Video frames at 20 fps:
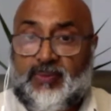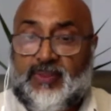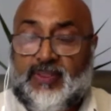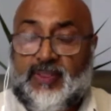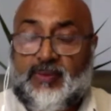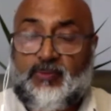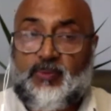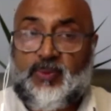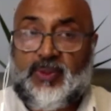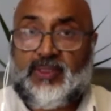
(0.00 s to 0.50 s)

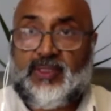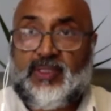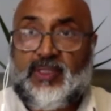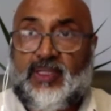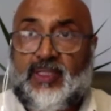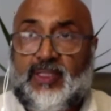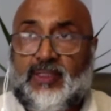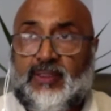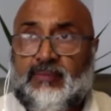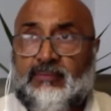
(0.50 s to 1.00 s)

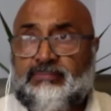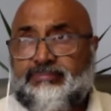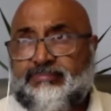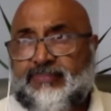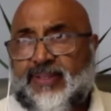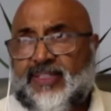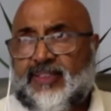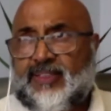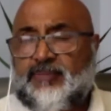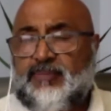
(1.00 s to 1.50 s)
Within
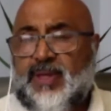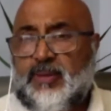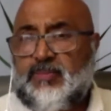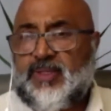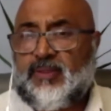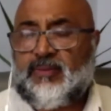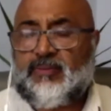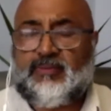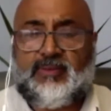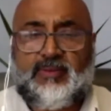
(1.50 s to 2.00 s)
like
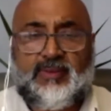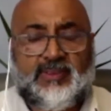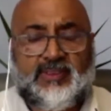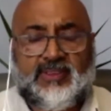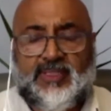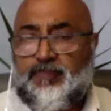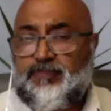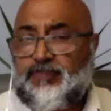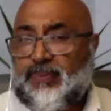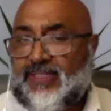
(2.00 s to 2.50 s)
maybe
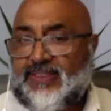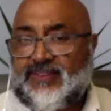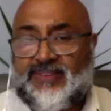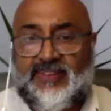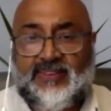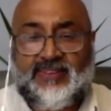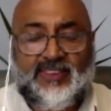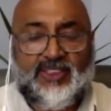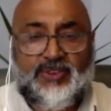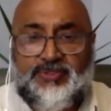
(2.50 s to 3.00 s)
some
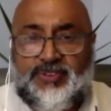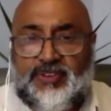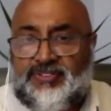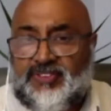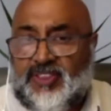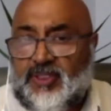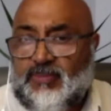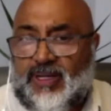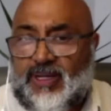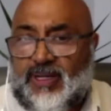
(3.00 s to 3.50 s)
places it's
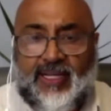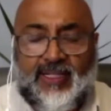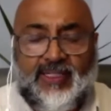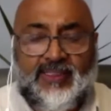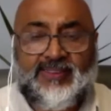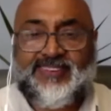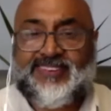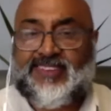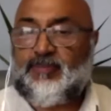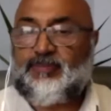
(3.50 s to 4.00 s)
50
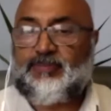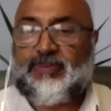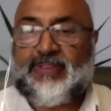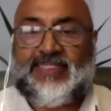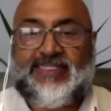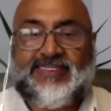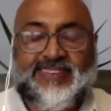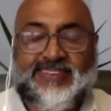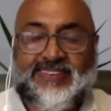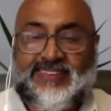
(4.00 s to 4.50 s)
miles, some
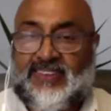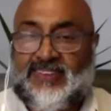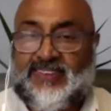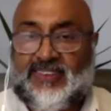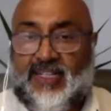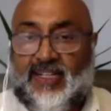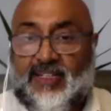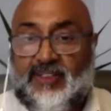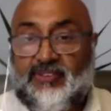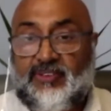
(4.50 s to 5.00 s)
places it's
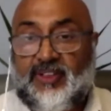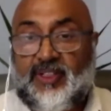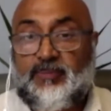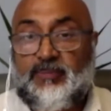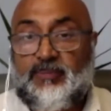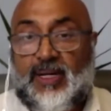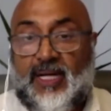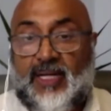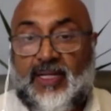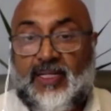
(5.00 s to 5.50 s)
100
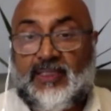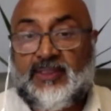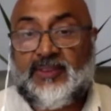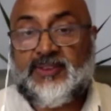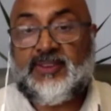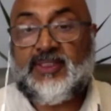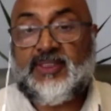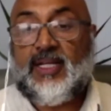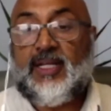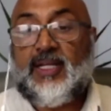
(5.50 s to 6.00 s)

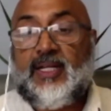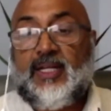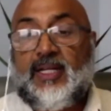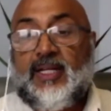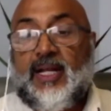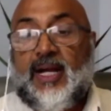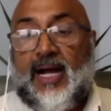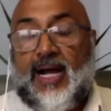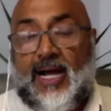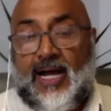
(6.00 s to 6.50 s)
miles,
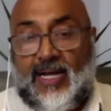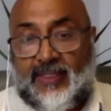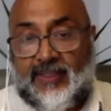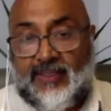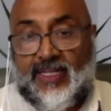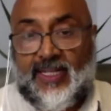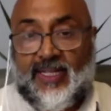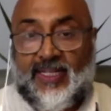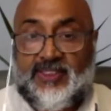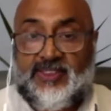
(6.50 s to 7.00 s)

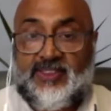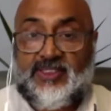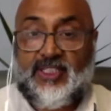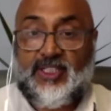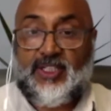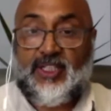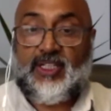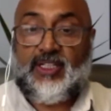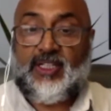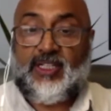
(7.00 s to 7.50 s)
unless
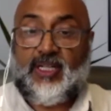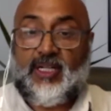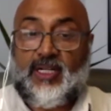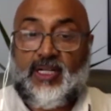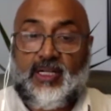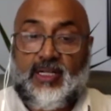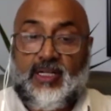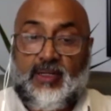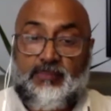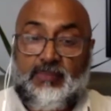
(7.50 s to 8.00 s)

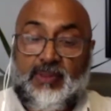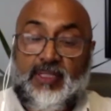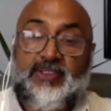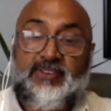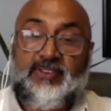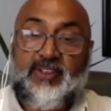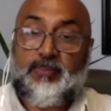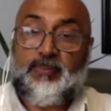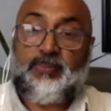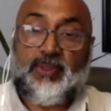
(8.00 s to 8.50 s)
a
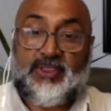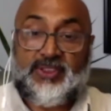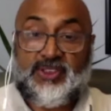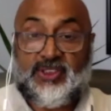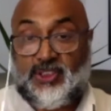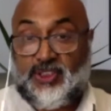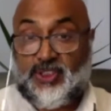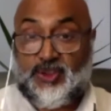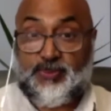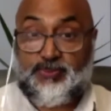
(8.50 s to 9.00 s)
military
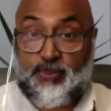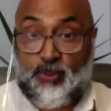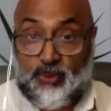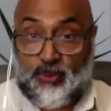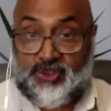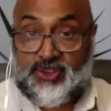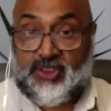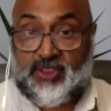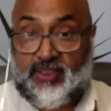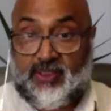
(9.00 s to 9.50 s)
person is
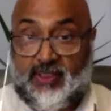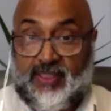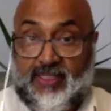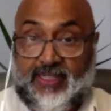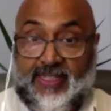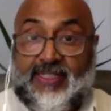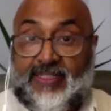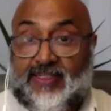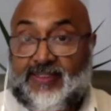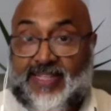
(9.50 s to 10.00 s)
posted
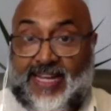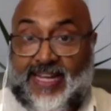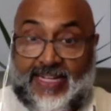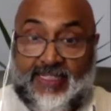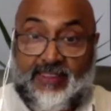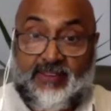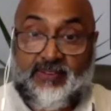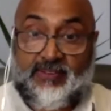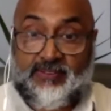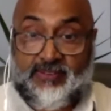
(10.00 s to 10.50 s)
in
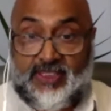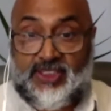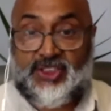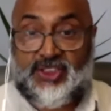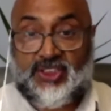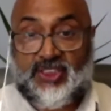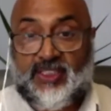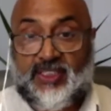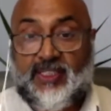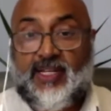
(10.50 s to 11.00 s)
that
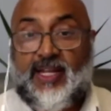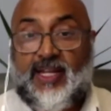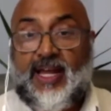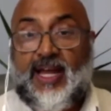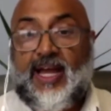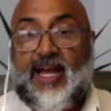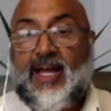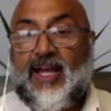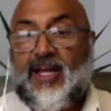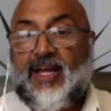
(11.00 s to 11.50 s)
region.
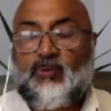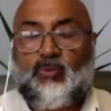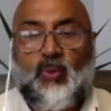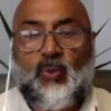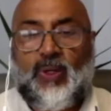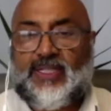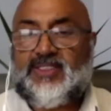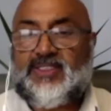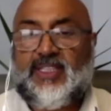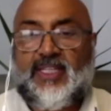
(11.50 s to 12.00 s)
And
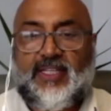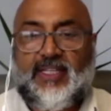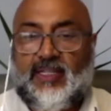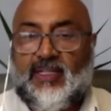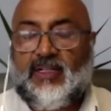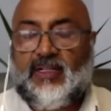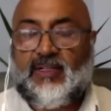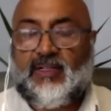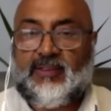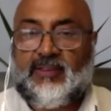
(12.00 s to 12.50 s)
once a
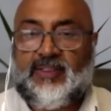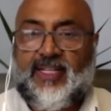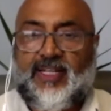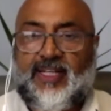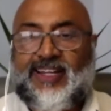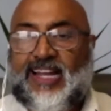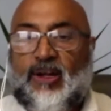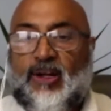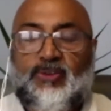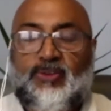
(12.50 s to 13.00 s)
year, they're
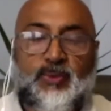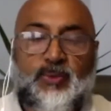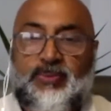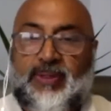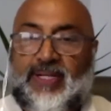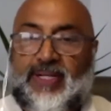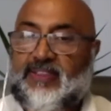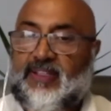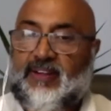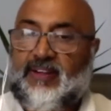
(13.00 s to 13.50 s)
allowed to
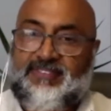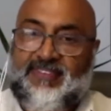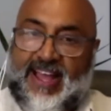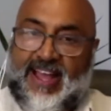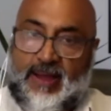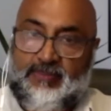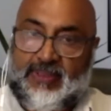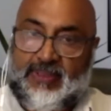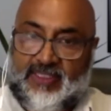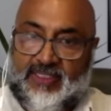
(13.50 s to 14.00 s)
bring their
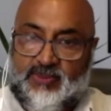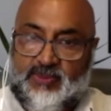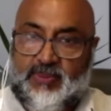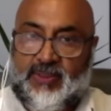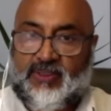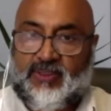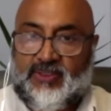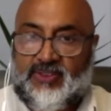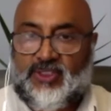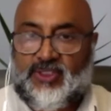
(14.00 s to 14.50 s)
families because,